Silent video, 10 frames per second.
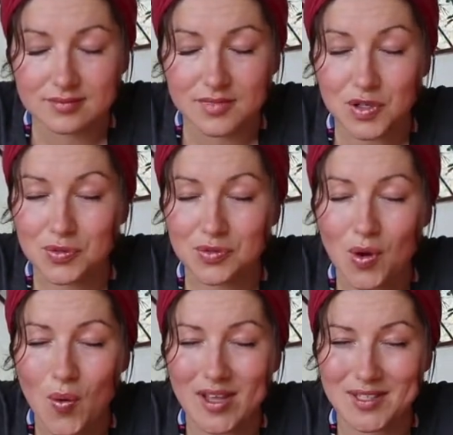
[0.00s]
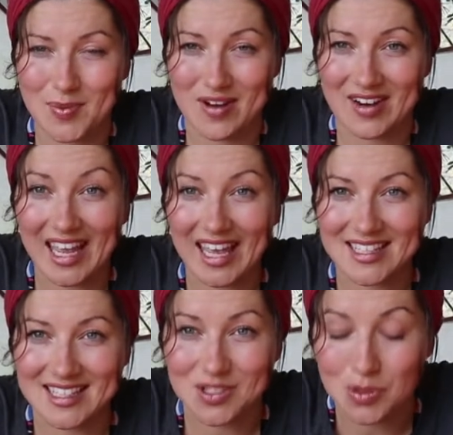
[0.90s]
You'll notice where it
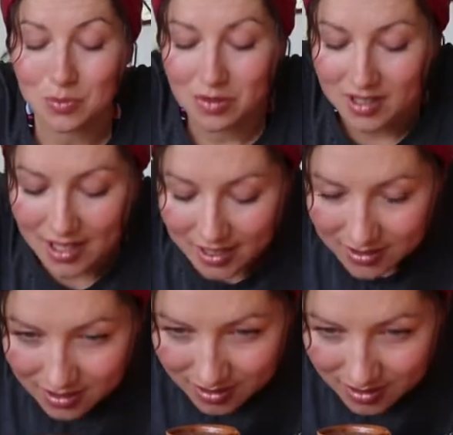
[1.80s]
hits as you breathe it in.